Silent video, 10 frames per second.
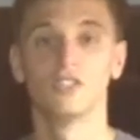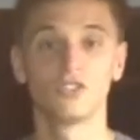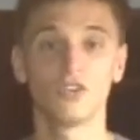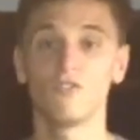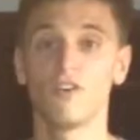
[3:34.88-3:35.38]

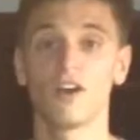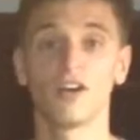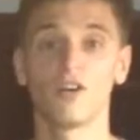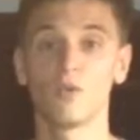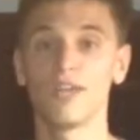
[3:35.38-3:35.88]
So
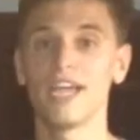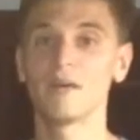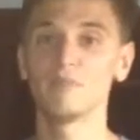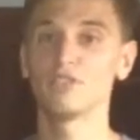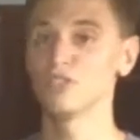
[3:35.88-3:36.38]
far, we
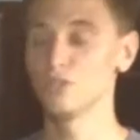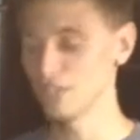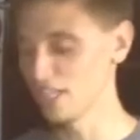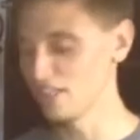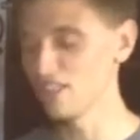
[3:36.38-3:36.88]

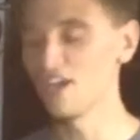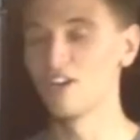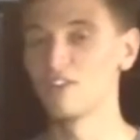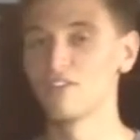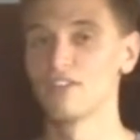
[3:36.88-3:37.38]
absolutely
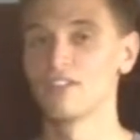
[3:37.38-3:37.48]
love